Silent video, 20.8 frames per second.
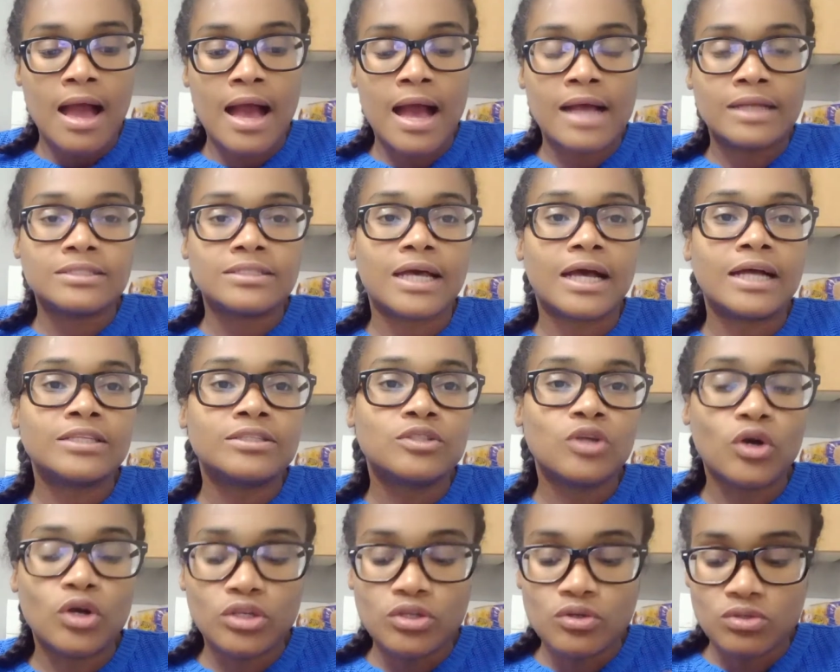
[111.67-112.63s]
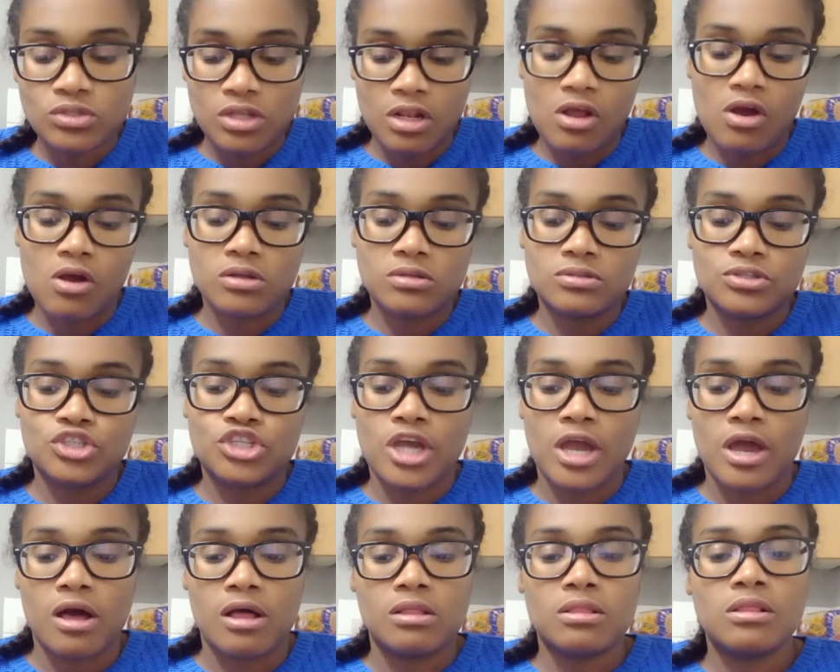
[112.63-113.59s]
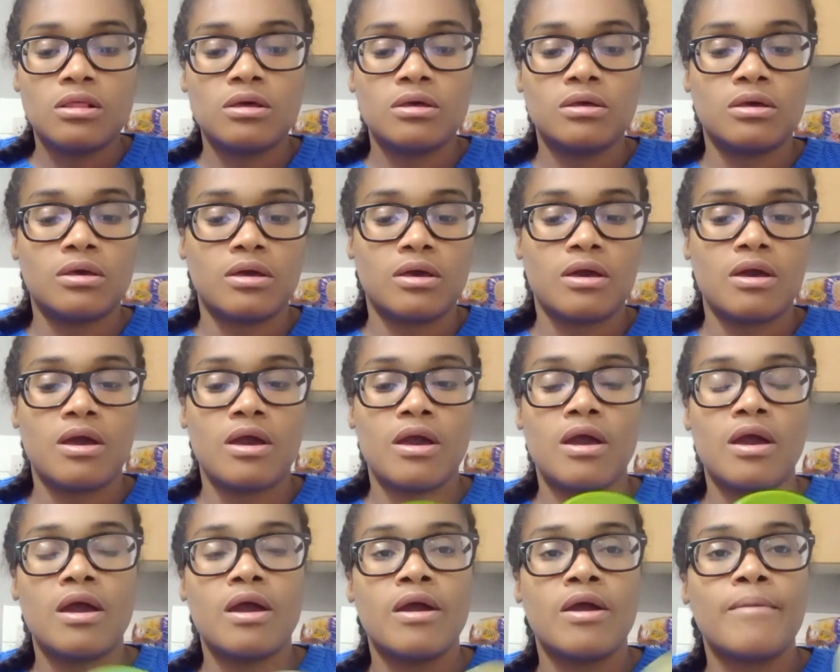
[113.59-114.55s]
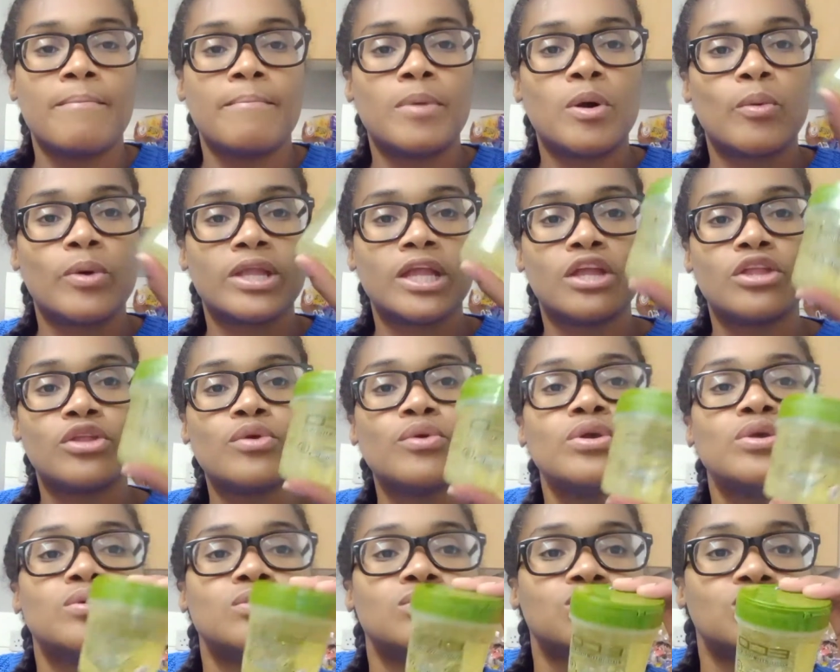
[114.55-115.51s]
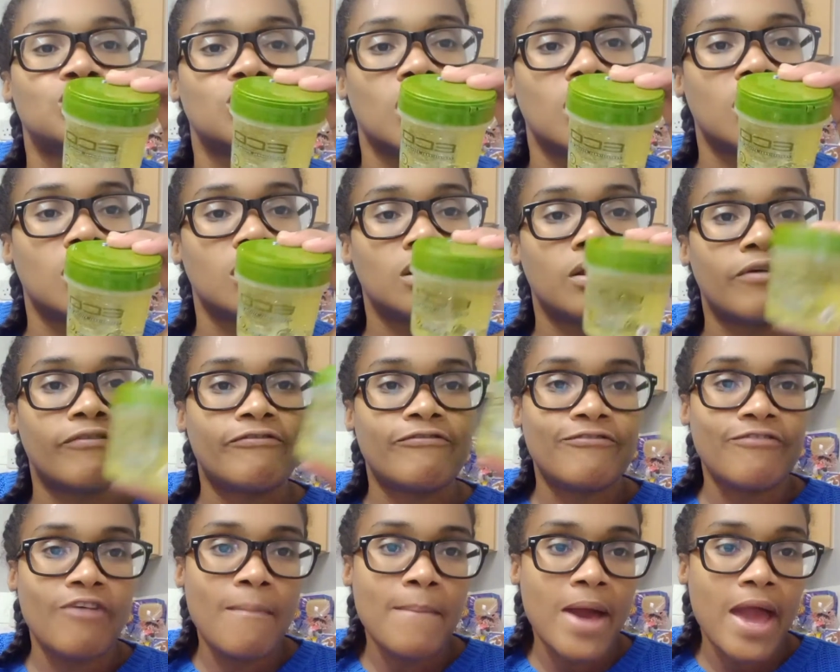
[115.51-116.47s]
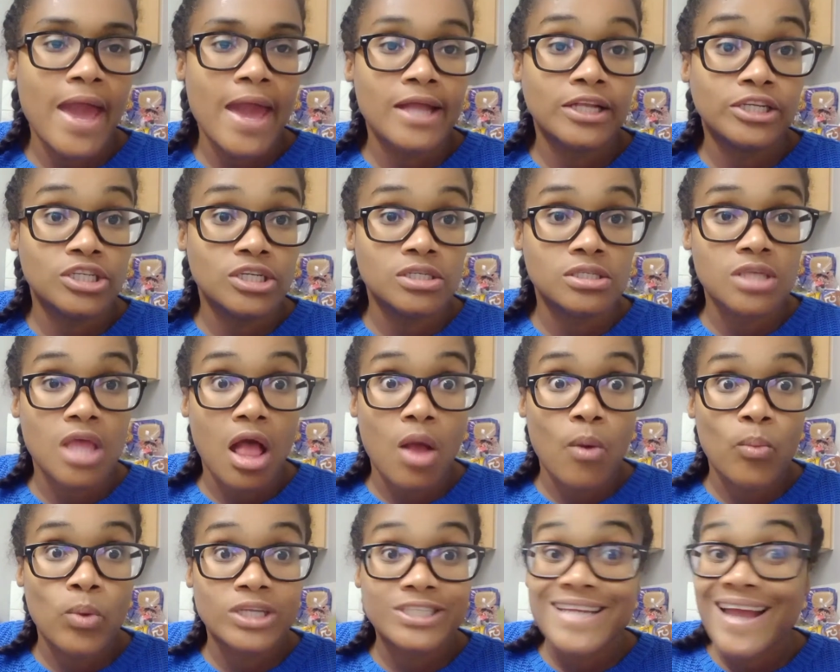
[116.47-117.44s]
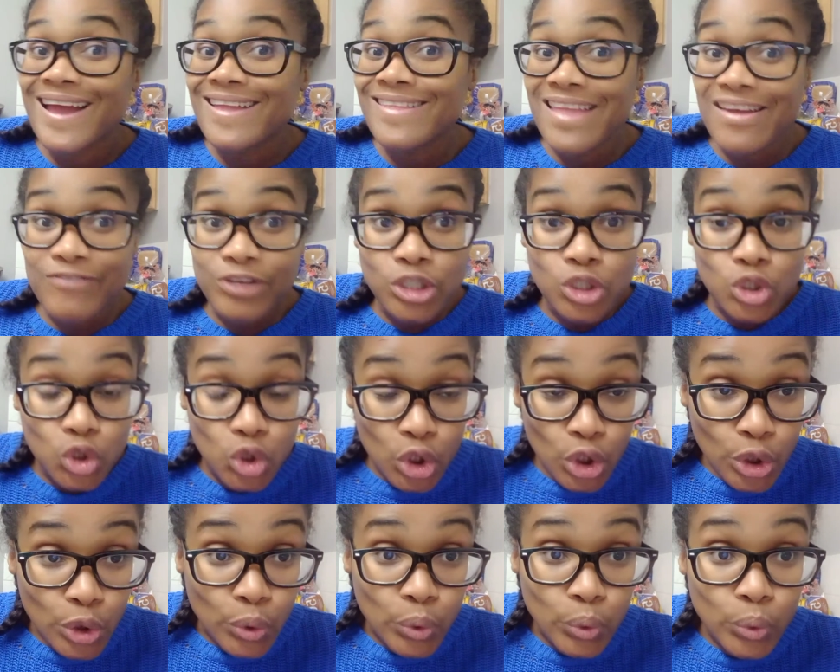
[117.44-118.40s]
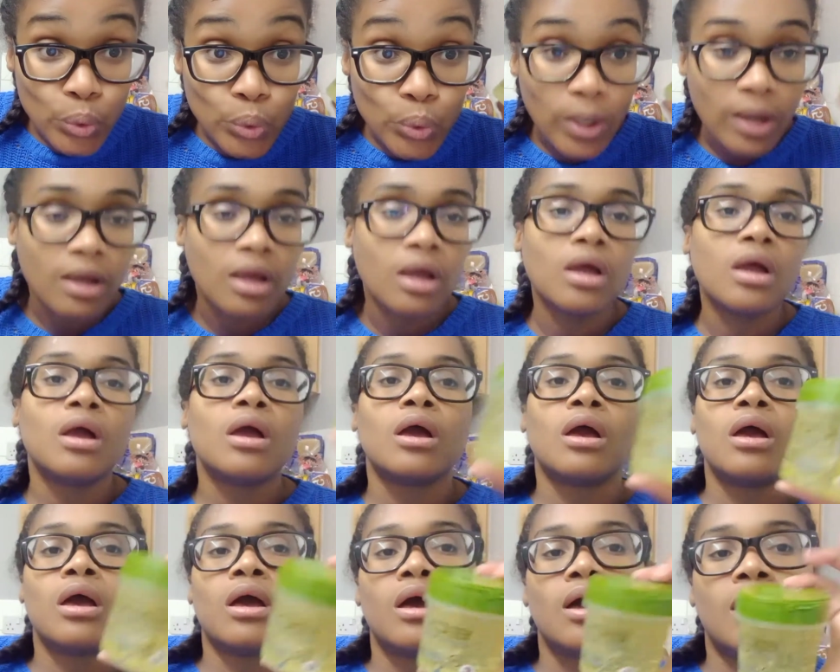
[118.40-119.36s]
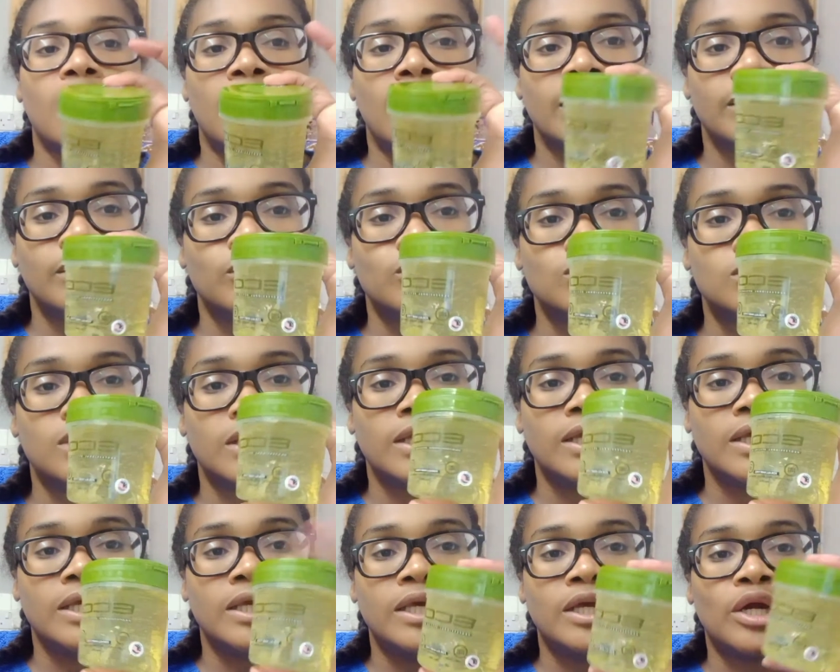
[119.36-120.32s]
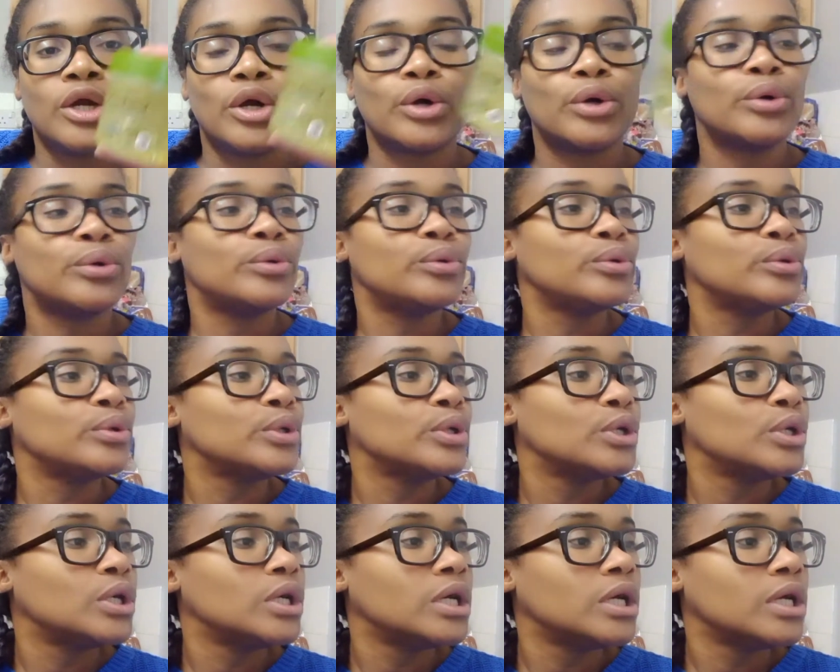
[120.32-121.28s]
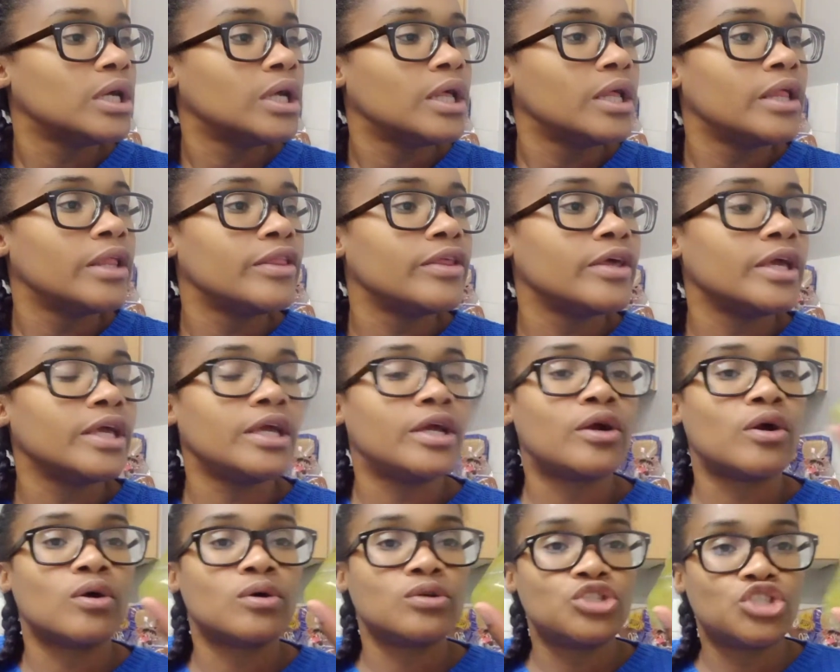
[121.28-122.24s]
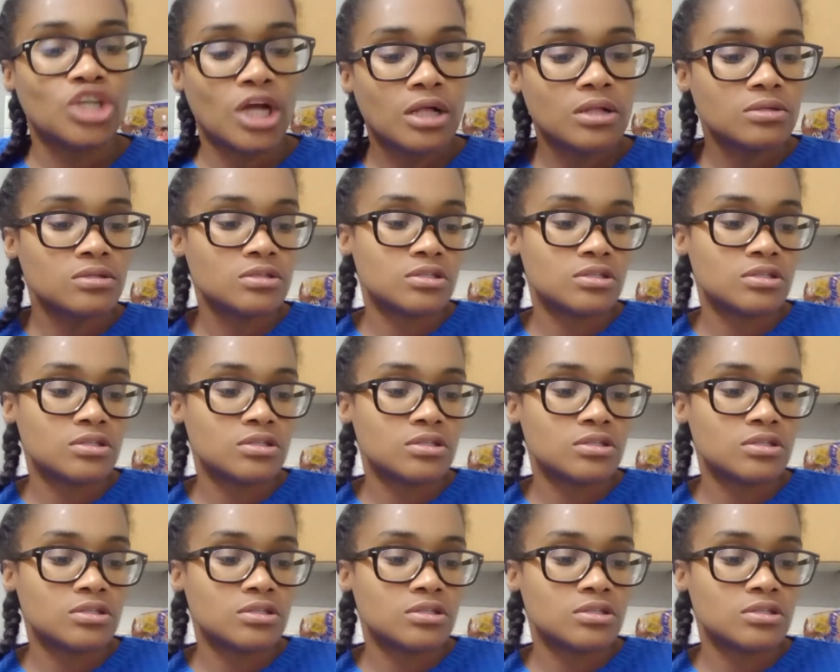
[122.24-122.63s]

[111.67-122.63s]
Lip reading: And I don't use a lot of gel, but when I do use gel for my edges, which I never do, I use the eco gel.